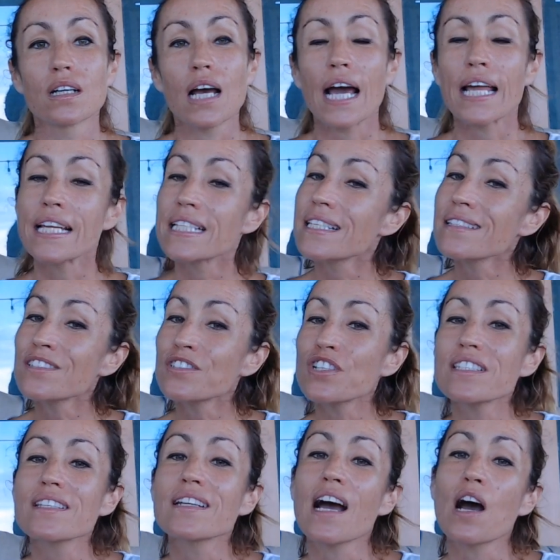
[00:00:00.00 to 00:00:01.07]
And it's
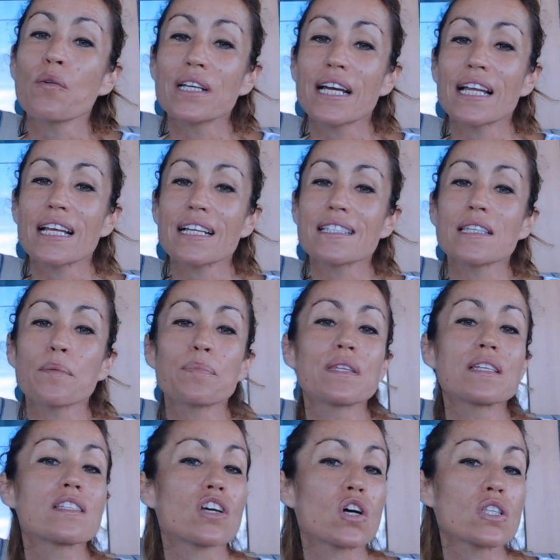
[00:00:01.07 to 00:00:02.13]
interesting how we can accept
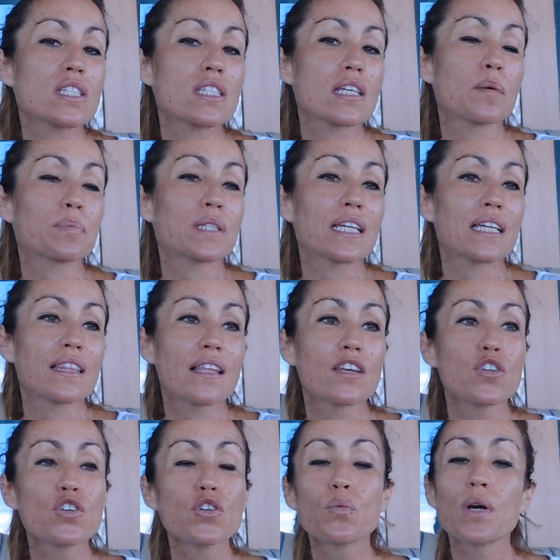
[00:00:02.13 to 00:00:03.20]
this concept in the
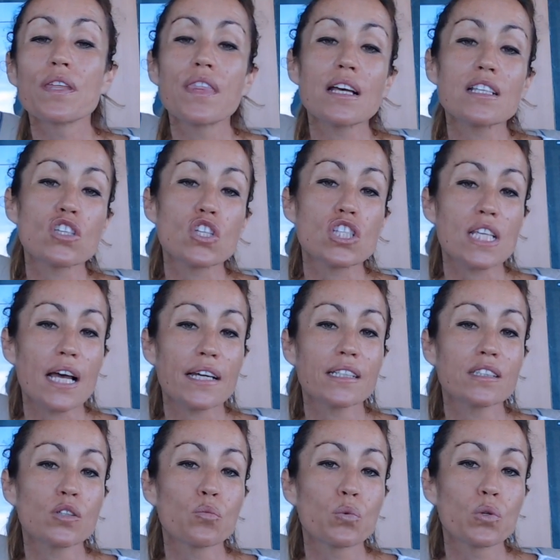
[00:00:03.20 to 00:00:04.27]
new way that
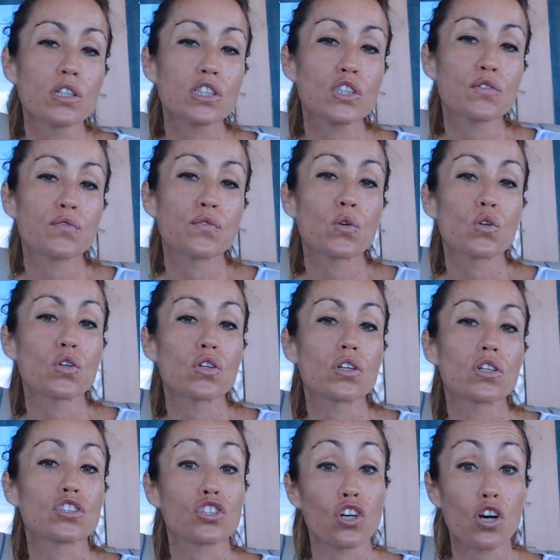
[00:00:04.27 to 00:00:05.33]
society works for
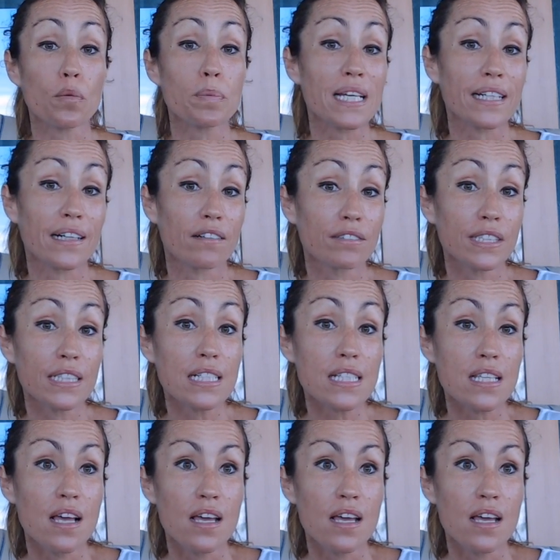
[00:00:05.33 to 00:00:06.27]
jobs and careers.